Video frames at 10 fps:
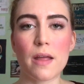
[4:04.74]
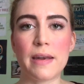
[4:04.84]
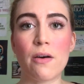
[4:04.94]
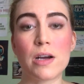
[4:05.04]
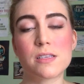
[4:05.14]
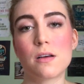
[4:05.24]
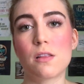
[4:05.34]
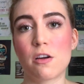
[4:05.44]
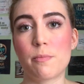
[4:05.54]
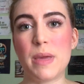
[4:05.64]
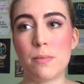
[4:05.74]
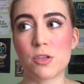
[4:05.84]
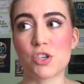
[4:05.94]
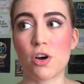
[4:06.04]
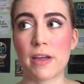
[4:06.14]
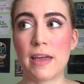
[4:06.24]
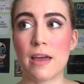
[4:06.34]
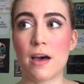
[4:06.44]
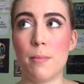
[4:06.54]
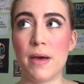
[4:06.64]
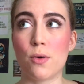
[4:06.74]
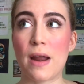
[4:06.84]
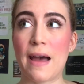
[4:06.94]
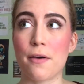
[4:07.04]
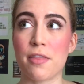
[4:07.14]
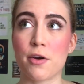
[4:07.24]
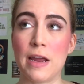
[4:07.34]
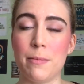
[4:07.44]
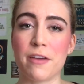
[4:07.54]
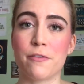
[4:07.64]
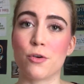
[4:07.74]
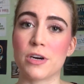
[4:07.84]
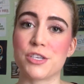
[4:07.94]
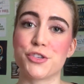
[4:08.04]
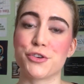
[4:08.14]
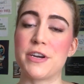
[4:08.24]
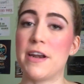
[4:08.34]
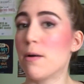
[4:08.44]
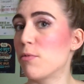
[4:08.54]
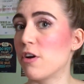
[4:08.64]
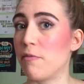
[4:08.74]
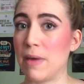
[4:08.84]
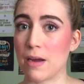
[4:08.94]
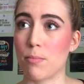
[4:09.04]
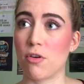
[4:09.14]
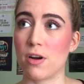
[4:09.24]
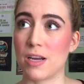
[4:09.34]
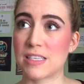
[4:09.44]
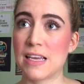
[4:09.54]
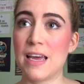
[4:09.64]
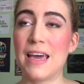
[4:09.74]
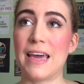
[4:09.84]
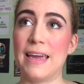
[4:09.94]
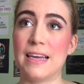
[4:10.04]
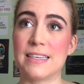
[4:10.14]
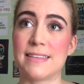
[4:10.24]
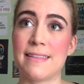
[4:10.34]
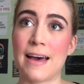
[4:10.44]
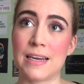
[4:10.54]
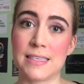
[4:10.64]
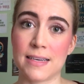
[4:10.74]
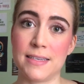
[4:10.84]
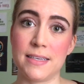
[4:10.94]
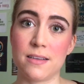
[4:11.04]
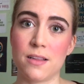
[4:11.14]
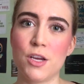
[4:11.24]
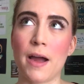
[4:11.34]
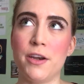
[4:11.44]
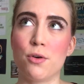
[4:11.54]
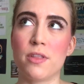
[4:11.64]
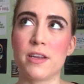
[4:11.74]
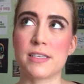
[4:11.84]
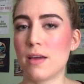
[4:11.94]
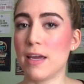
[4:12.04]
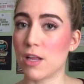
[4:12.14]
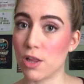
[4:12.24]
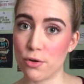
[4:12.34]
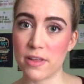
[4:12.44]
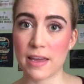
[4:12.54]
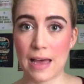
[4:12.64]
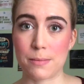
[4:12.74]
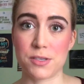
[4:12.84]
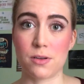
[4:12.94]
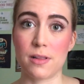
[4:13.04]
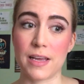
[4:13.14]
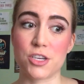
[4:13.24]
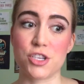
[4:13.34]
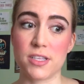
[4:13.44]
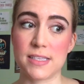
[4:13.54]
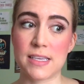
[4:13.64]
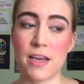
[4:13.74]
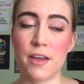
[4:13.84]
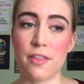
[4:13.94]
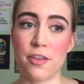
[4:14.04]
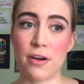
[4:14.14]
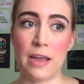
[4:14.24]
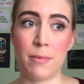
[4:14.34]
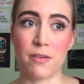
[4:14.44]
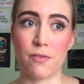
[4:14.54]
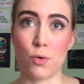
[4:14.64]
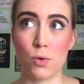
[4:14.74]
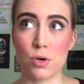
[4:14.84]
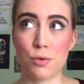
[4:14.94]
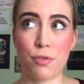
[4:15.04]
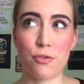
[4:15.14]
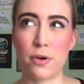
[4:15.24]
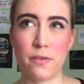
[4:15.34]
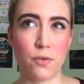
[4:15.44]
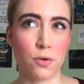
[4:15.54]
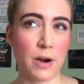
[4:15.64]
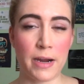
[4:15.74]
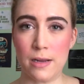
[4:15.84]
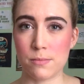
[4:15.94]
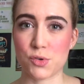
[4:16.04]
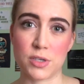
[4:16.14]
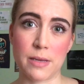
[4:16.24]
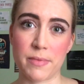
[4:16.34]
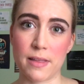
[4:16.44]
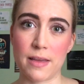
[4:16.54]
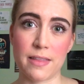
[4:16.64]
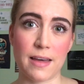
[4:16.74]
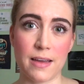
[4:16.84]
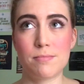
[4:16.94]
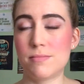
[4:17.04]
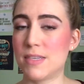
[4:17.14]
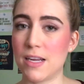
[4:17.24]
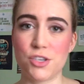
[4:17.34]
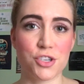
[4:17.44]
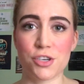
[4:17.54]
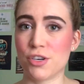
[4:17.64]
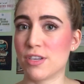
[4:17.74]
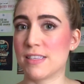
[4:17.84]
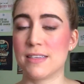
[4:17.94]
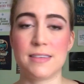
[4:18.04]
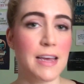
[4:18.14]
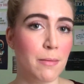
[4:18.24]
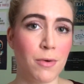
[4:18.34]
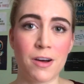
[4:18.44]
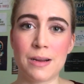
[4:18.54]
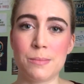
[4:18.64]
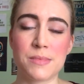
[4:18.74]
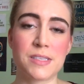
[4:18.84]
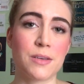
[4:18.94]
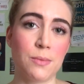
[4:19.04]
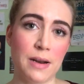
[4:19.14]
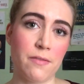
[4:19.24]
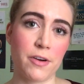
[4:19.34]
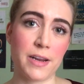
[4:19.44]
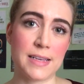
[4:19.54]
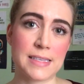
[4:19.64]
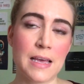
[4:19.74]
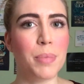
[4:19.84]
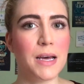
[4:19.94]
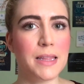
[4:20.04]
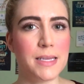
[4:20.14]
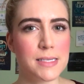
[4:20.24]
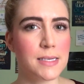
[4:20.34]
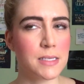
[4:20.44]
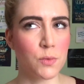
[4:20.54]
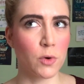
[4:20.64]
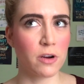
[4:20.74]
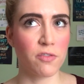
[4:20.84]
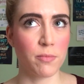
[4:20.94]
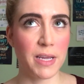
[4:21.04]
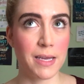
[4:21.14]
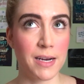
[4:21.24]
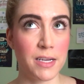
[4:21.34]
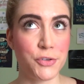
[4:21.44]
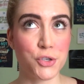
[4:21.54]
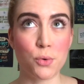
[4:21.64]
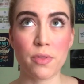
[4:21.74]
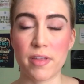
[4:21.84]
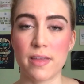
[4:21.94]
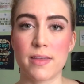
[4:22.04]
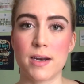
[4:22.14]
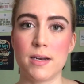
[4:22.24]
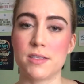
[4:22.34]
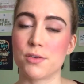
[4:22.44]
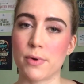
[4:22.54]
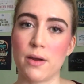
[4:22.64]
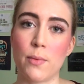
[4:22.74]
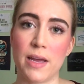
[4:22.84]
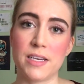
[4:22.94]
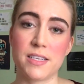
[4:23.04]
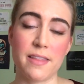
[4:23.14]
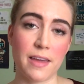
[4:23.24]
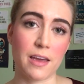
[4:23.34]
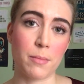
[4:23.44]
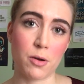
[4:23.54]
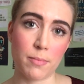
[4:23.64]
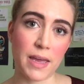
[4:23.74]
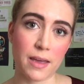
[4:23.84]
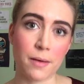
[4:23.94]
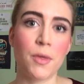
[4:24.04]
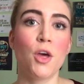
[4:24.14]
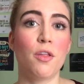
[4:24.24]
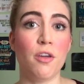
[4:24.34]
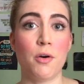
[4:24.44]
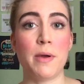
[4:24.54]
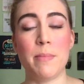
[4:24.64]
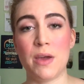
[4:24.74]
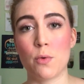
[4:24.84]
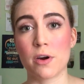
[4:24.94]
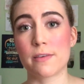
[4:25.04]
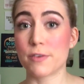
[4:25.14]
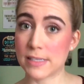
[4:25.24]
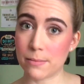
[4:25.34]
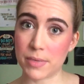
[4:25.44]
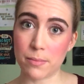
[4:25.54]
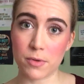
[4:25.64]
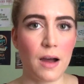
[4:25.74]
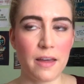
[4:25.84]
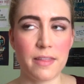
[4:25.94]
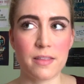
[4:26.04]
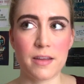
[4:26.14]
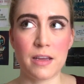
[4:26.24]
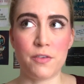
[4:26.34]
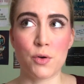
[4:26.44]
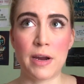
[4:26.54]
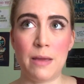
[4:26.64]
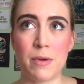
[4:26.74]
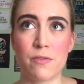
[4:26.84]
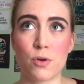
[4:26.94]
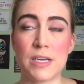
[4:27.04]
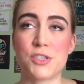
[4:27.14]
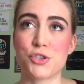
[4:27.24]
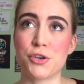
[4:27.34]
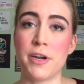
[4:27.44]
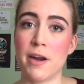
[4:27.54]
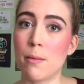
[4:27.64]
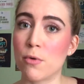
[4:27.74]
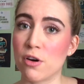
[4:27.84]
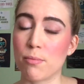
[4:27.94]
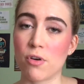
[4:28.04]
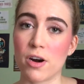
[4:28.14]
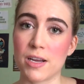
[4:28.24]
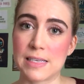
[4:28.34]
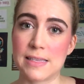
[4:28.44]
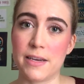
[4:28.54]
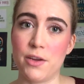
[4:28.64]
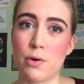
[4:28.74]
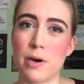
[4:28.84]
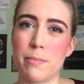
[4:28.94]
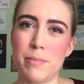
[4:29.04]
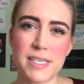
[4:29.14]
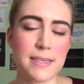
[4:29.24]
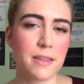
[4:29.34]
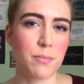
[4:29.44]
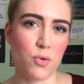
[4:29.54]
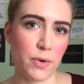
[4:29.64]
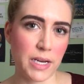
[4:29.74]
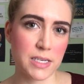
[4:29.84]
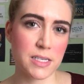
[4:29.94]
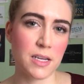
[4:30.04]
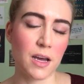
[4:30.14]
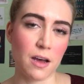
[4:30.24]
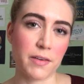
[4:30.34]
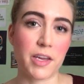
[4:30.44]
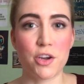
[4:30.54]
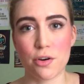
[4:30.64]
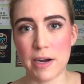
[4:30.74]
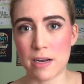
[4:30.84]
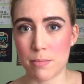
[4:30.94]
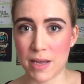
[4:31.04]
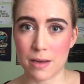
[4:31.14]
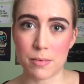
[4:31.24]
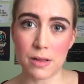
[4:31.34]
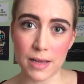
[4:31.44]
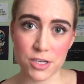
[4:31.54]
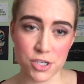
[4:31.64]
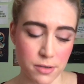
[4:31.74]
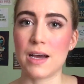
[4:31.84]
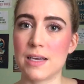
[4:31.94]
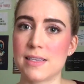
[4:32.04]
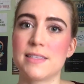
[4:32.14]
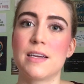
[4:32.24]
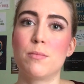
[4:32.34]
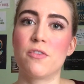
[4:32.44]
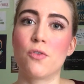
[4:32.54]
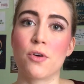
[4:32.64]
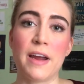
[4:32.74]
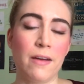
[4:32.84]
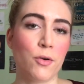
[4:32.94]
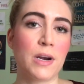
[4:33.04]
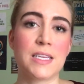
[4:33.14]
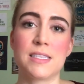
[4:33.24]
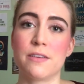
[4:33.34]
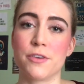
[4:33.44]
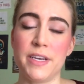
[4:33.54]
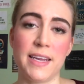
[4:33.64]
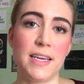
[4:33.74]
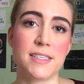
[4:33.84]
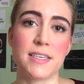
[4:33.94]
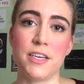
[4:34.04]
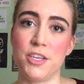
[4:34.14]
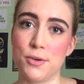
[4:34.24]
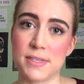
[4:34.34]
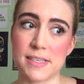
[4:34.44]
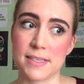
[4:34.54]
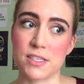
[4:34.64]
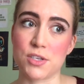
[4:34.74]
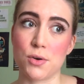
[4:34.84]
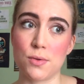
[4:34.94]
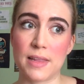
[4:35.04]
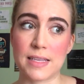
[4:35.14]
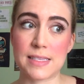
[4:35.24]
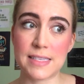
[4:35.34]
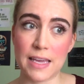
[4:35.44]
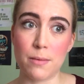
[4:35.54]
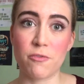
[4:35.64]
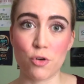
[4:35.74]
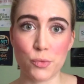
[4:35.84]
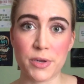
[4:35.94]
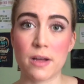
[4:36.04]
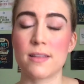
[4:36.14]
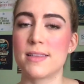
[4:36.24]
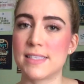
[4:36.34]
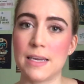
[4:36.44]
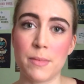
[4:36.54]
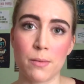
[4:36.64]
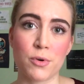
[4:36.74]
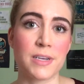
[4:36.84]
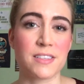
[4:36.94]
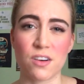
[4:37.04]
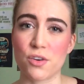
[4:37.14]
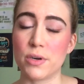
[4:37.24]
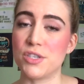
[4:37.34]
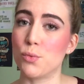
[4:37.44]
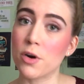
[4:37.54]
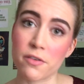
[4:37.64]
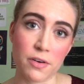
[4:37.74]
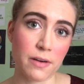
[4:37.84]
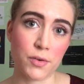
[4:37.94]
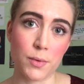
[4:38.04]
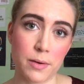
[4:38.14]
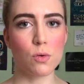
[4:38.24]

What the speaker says: Now, I saw a lot of people talking about how they're aiming for a certain number of makeup products, and that is ideal. I know that in clothing capsule collections, they're aiming for 34 items or something like that. 10 shirts and 10 bottoms, whatever it is. But this doesn't work for me, and I don't think that it is the right way to think about makeup, though it may work for some people. I think that if you are aiming for a certain number of products, then you are missing the point of a curated makeup collection. As I said before, everyone has different needs and uses, and so that same formula, the same number, is not going to work for everyone.